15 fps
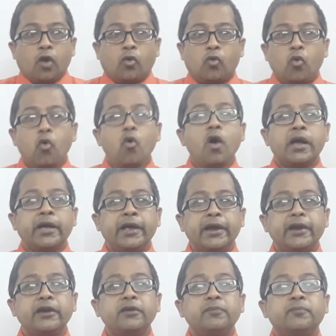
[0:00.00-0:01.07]
Go
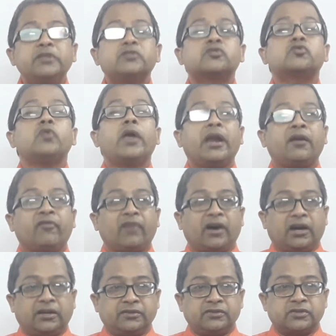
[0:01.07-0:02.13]
ahead means to
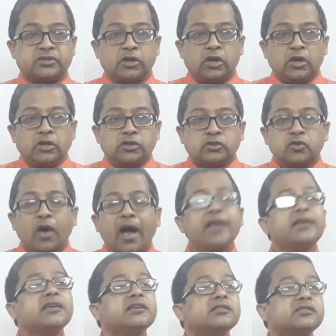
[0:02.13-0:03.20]
advance. So
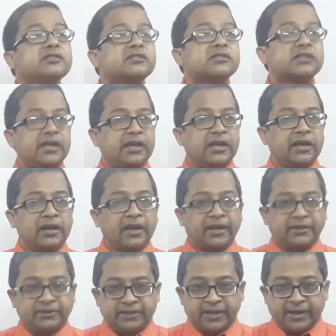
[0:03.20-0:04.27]
I can say
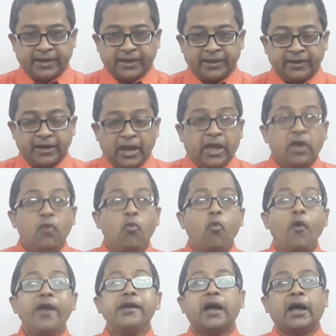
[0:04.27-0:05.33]
like that, he
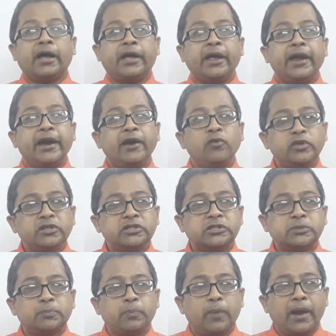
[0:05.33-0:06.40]
went ahead with
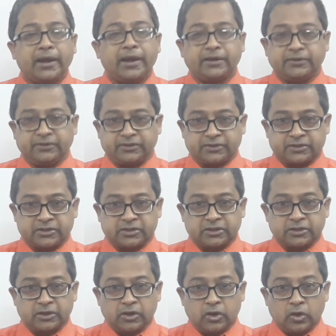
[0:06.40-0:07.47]
his
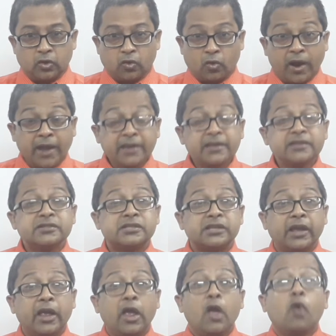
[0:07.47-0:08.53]
plans. Or I can
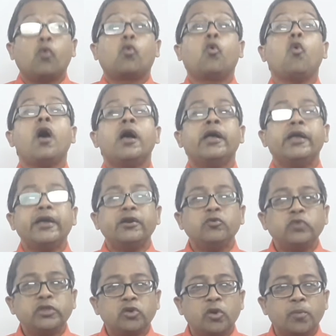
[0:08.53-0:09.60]
say go
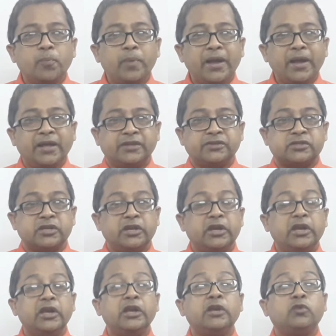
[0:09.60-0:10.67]
ahead with your plans.
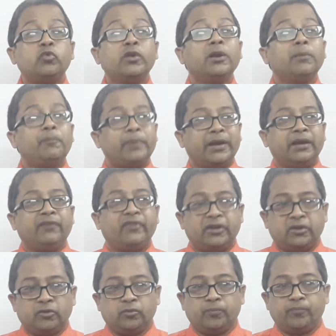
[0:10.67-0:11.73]
It will
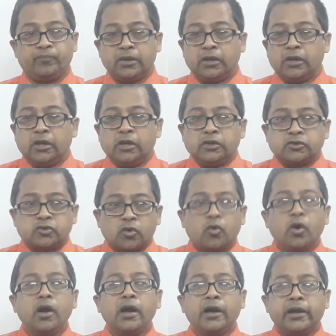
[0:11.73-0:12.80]
benefit you. So
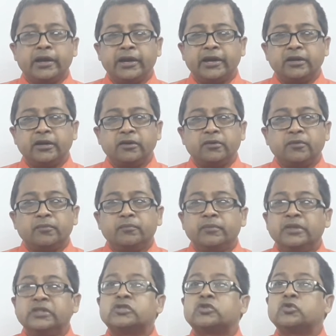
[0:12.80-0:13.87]
go ahead
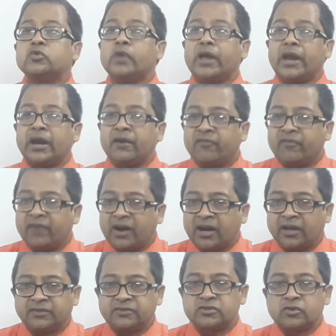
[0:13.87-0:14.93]
means to
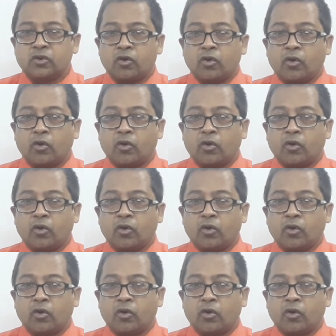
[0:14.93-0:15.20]
advance